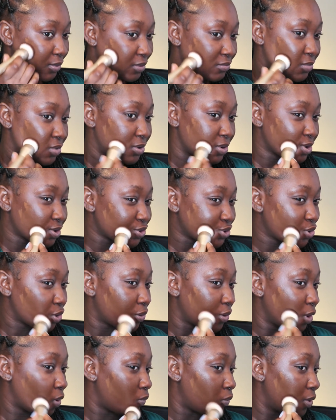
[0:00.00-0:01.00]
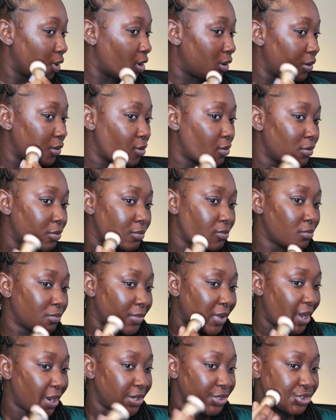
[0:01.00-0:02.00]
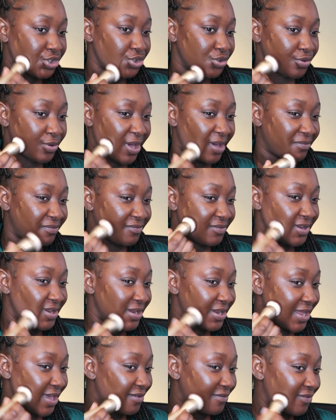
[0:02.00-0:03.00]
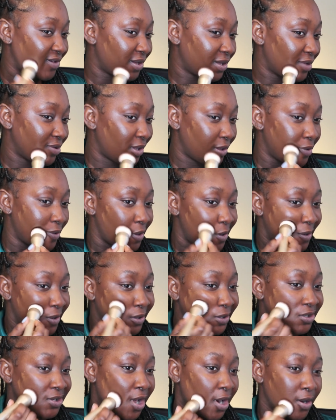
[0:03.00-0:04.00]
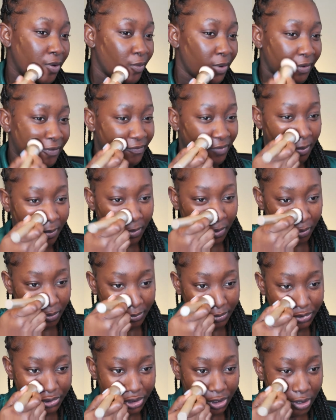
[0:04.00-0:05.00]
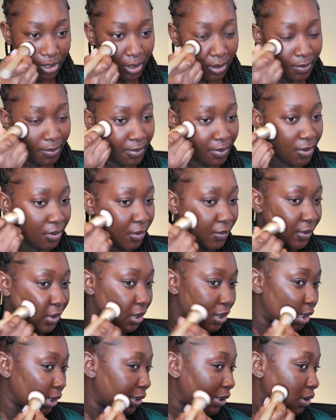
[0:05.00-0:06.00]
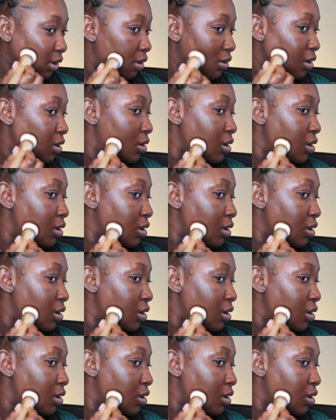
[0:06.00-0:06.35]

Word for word: everything is going well. Mind you, I've never done a work from home job, okay?